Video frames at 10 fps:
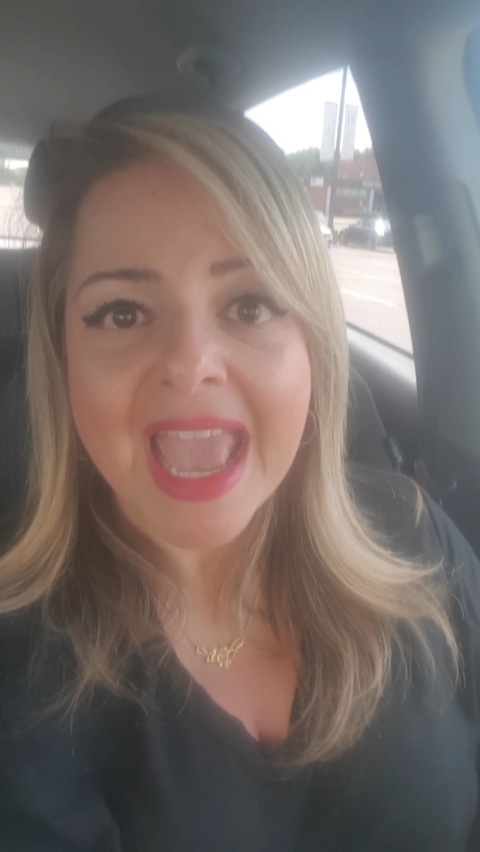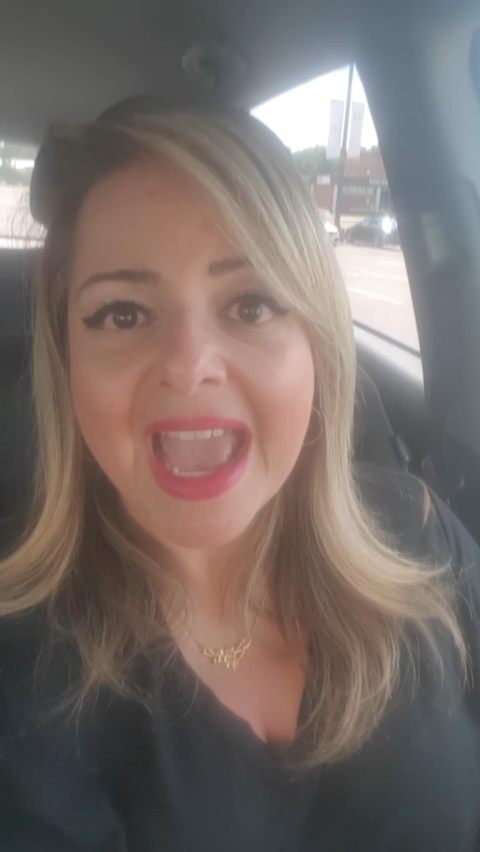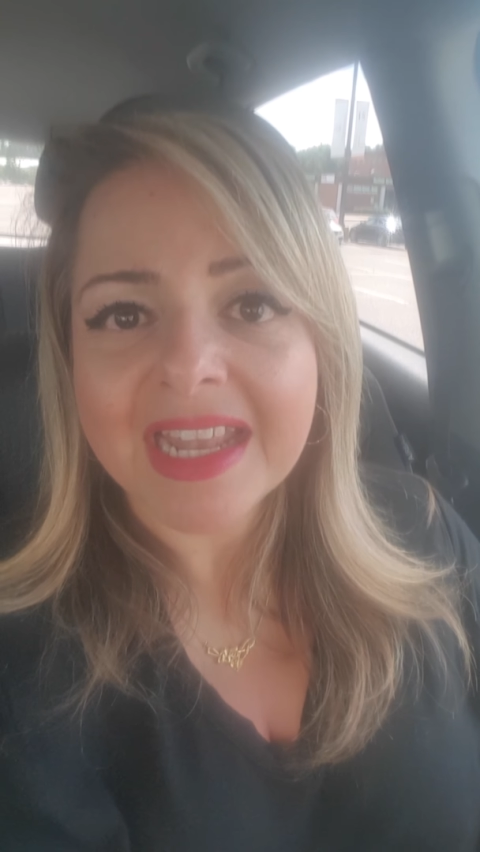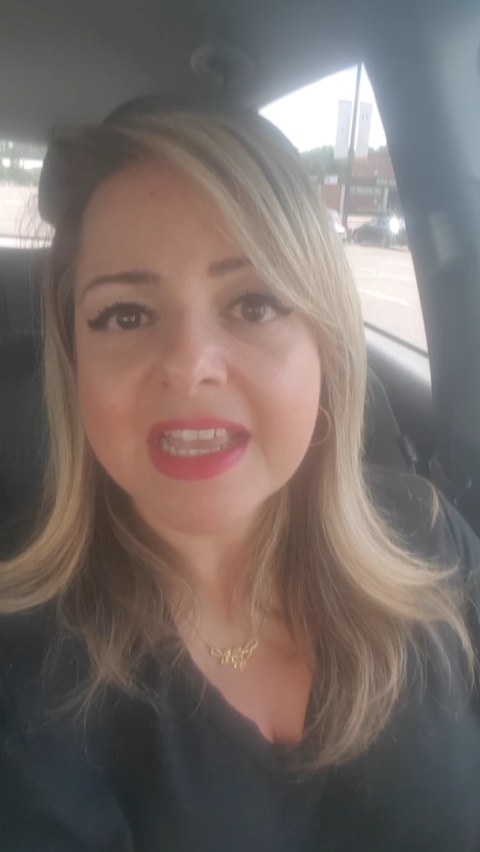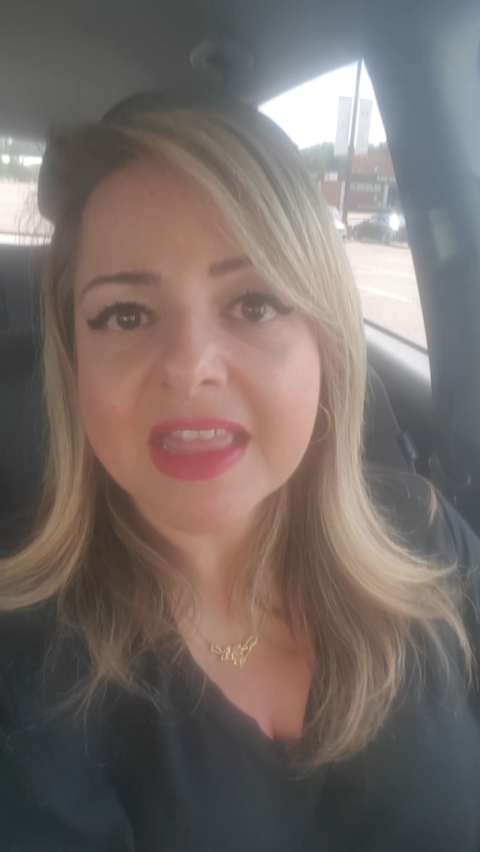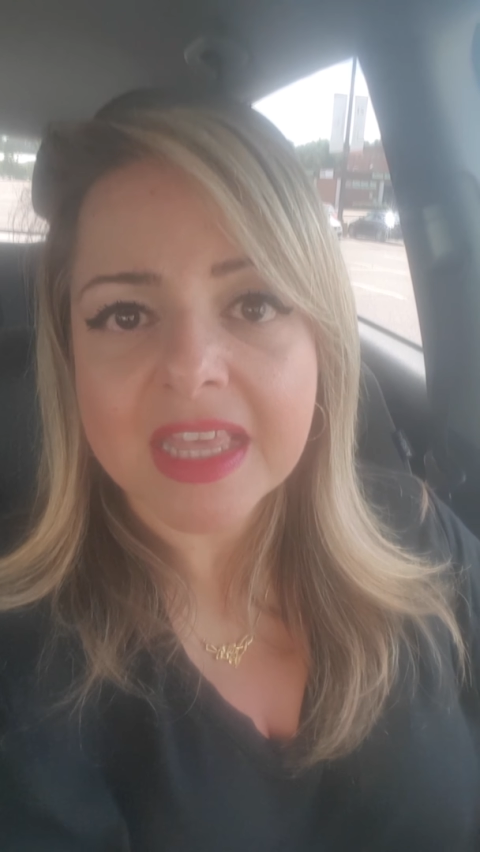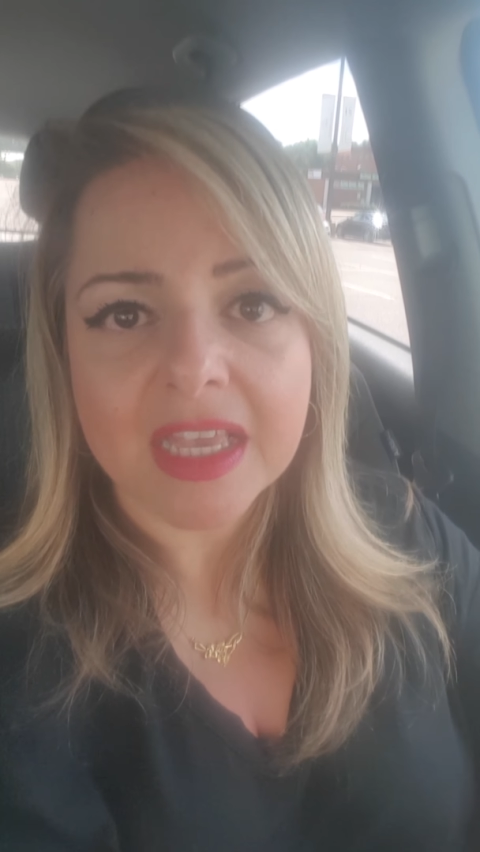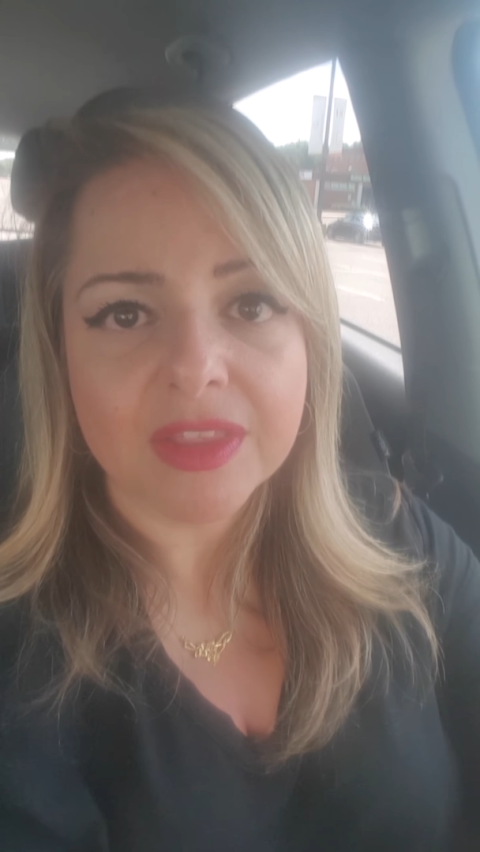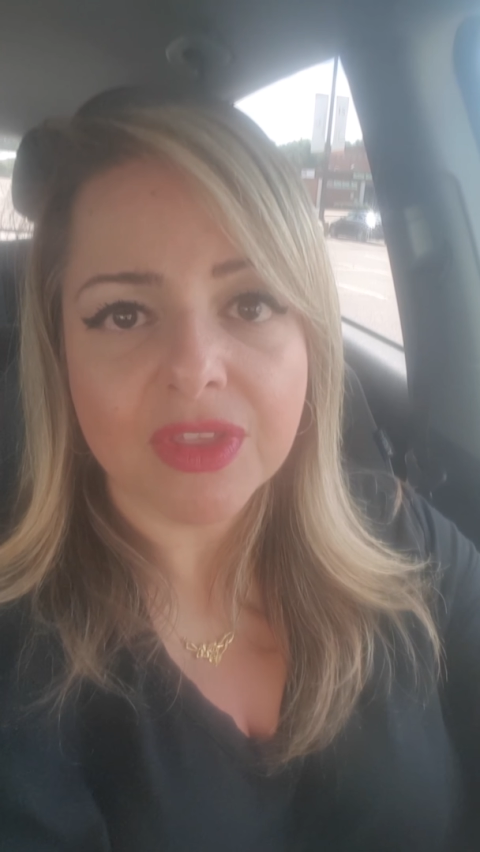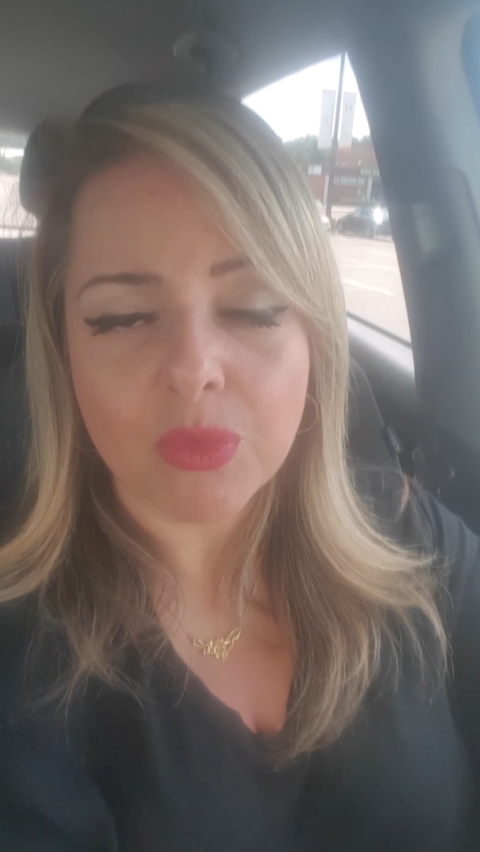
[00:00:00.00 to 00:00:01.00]

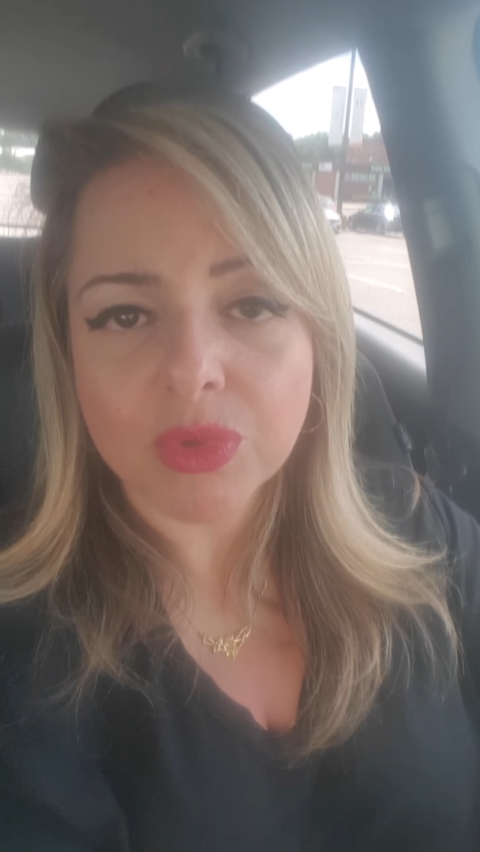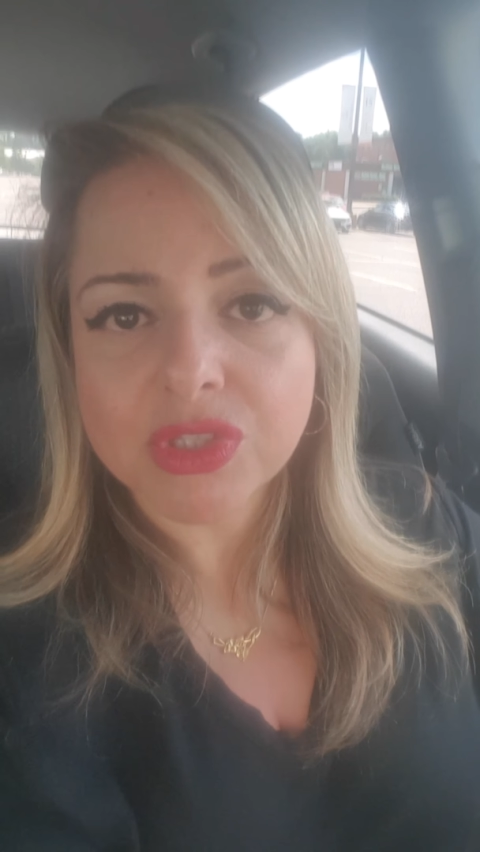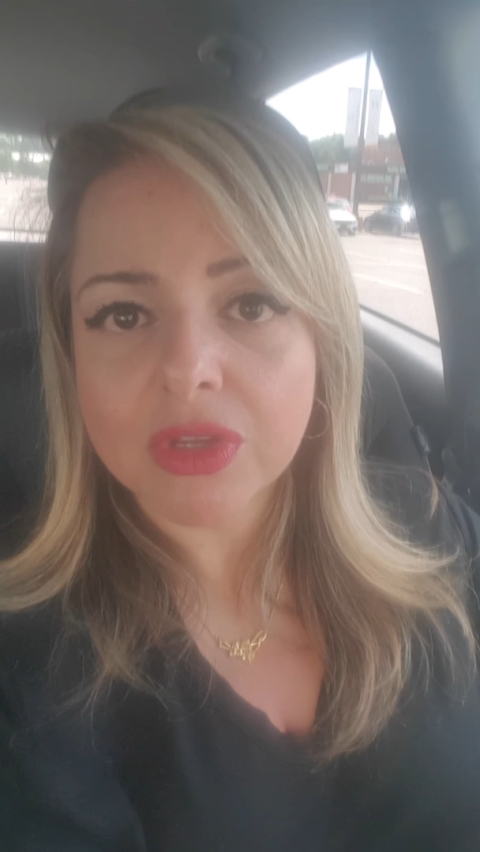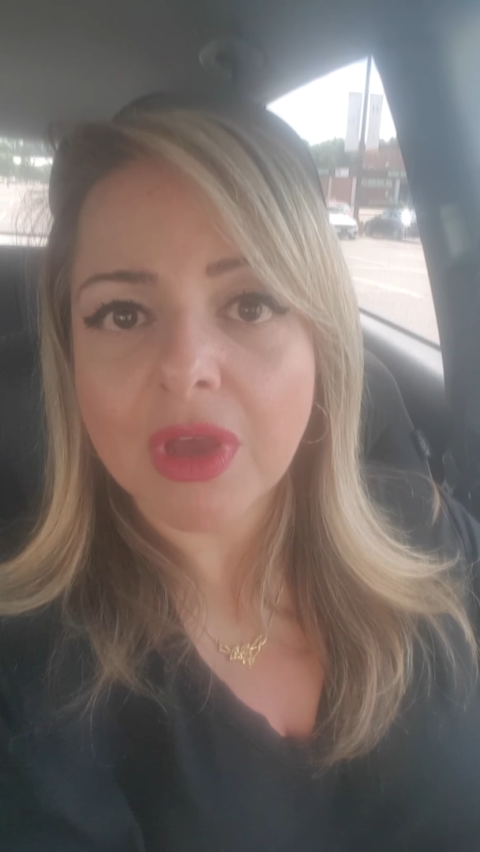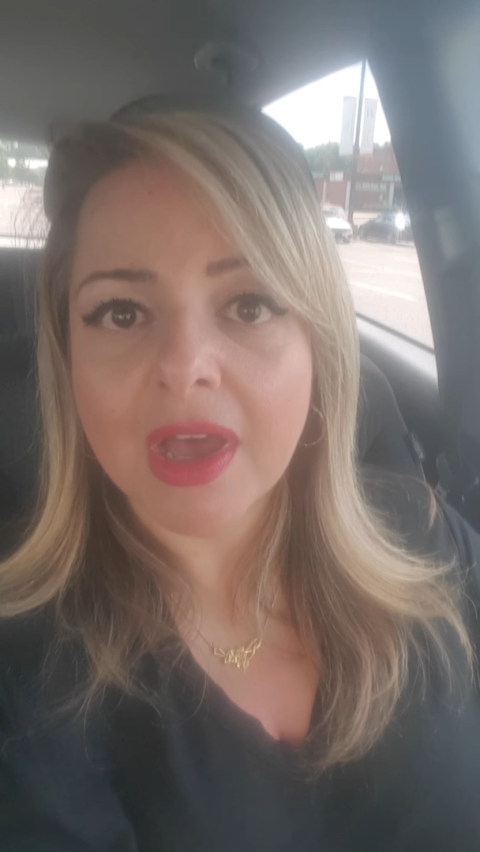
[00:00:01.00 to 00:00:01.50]
anything that would